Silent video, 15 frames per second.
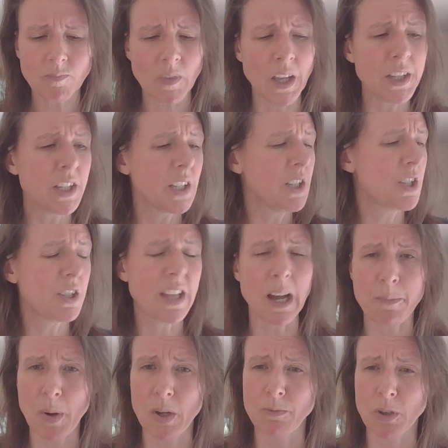And you can do
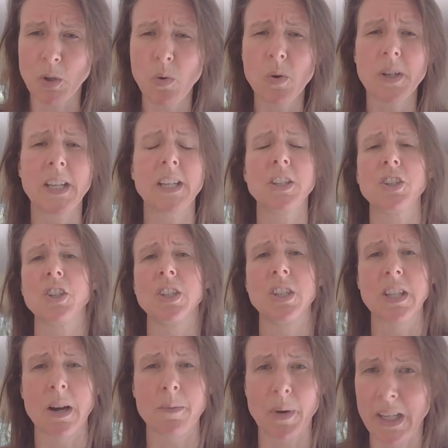that by recordings, you can do
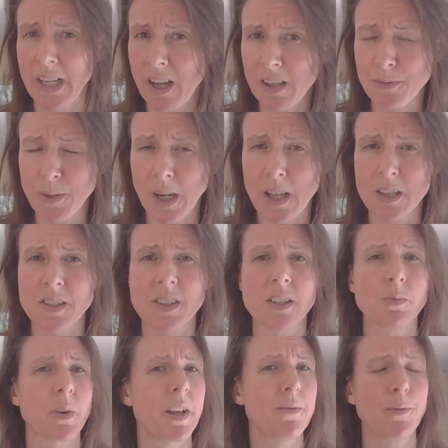that by live classes,
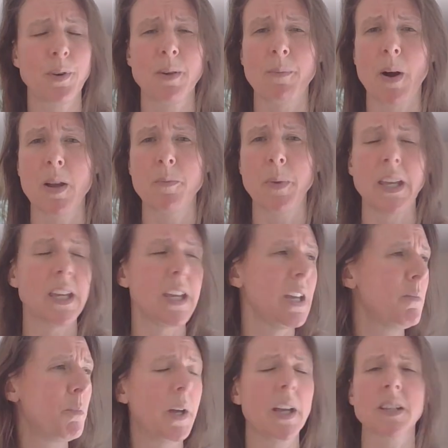whatever it might be,
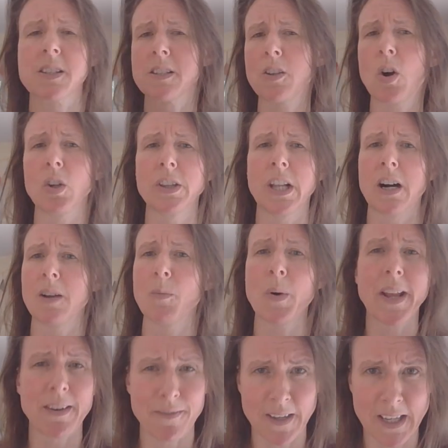in person, online,
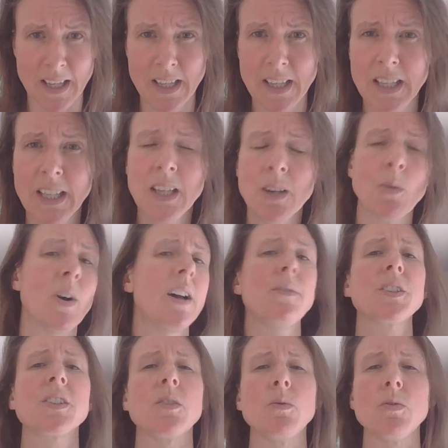whatever
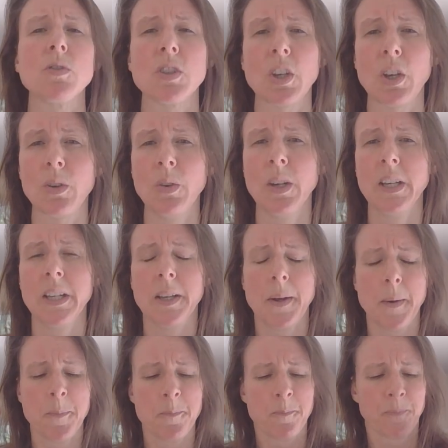suits you.
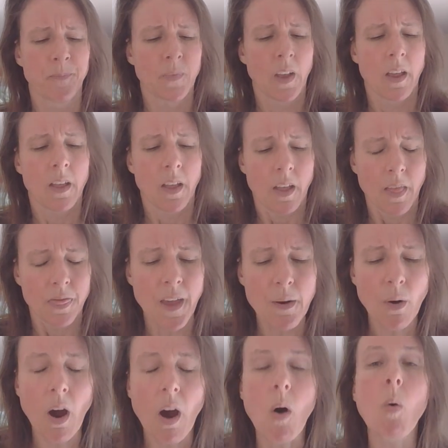There
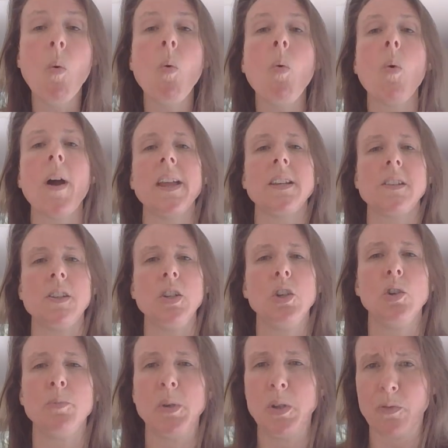are always
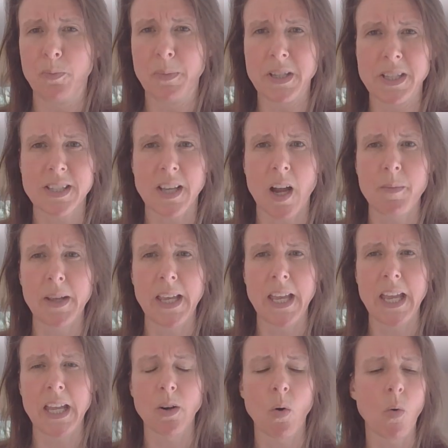new movements coming
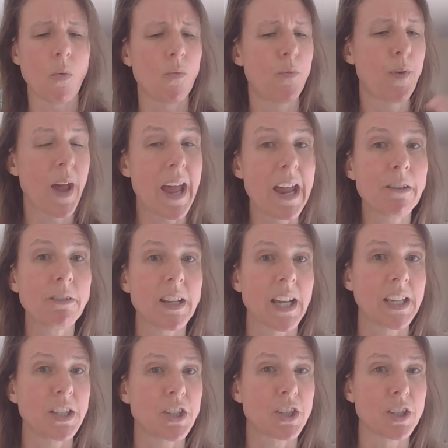in, or
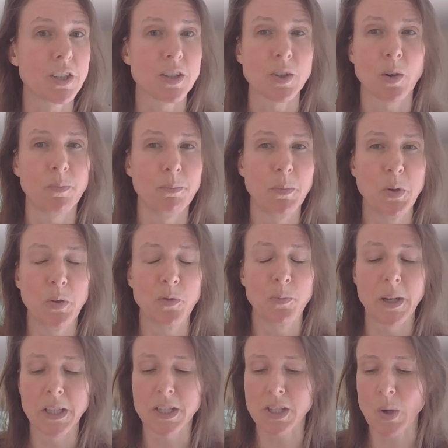variations on
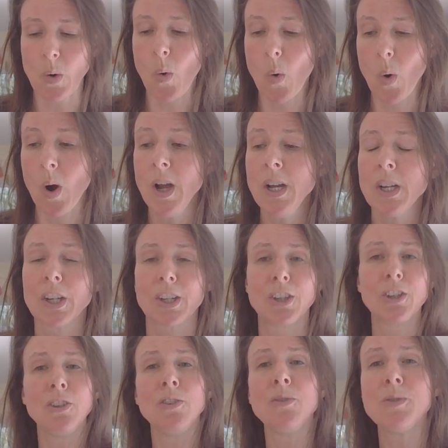movements, or
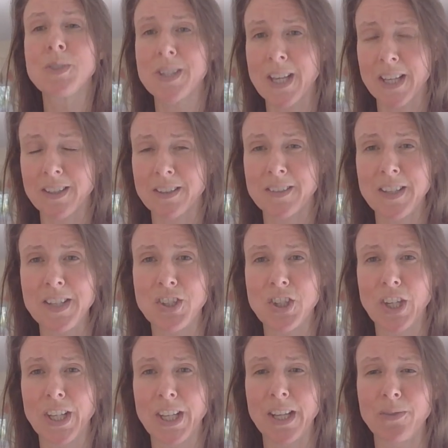cues that the
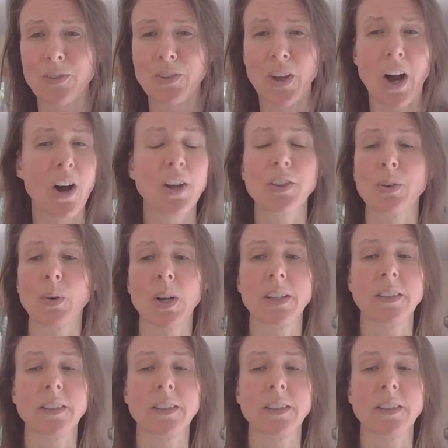teacher gives that either I